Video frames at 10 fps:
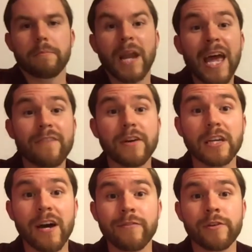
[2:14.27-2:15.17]
But I have
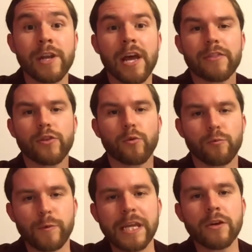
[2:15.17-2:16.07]
uncovered the
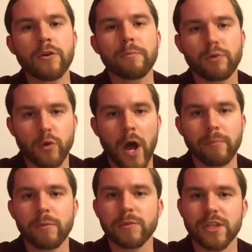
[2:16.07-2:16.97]
real
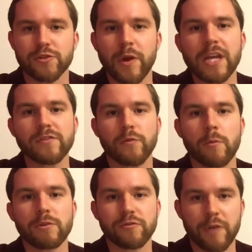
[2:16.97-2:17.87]
problem with the
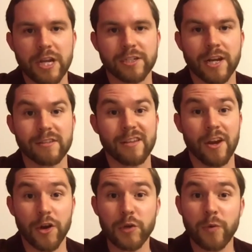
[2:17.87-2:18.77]
Transformers franchise.
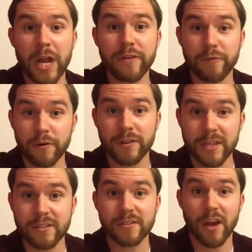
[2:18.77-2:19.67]
And are you ready for
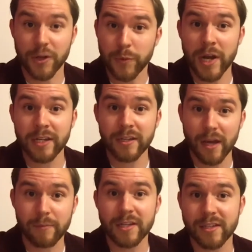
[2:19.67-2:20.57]
this? Are you ready?
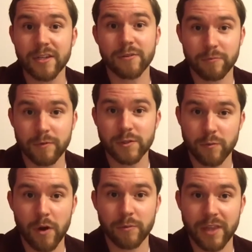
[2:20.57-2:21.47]
I'm going to tell you what's
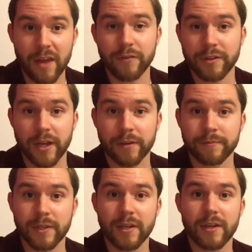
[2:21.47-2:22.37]
wrong with everything.
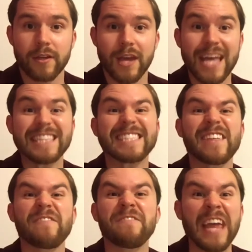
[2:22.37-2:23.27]
It's
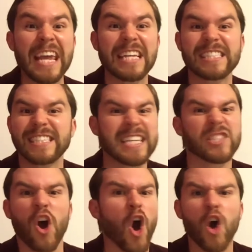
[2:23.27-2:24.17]
the fans.
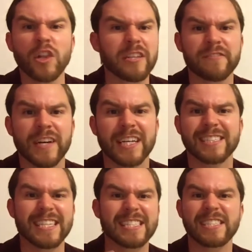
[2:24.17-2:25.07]
It's all
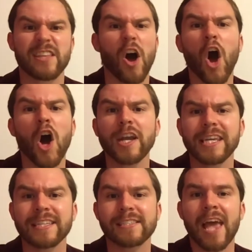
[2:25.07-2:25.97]
us. It's the
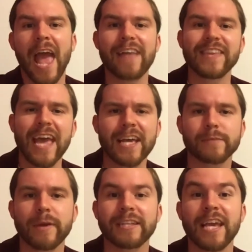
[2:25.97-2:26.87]
audience and the
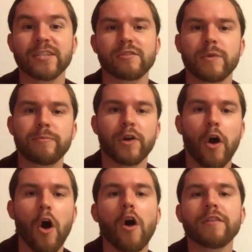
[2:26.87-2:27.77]
expectations we put
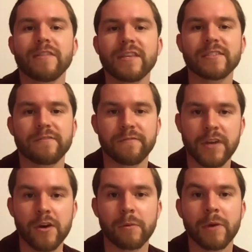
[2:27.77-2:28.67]
on this
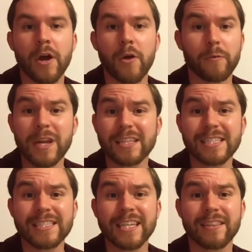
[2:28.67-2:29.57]
film.
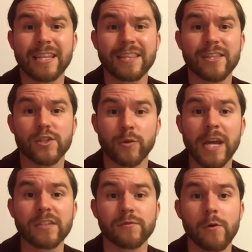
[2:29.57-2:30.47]
Realistically, the
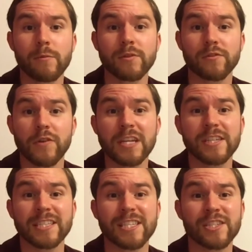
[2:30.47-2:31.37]
Transformers
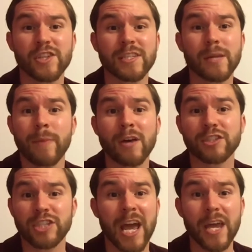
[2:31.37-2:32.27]
franchise is just about
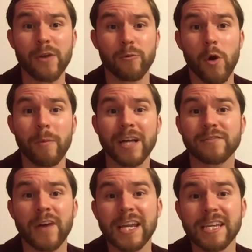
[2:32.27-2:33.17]
giant robots
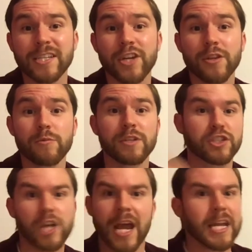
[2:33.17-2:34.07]
fighting each other with
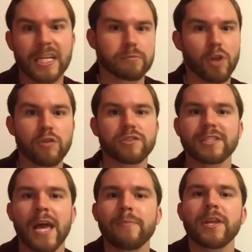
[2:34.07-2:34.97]
giant
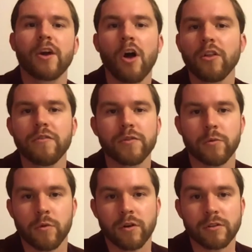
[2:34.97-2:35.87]
explosions happening all over the
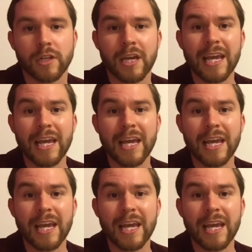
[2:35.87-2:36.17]
world.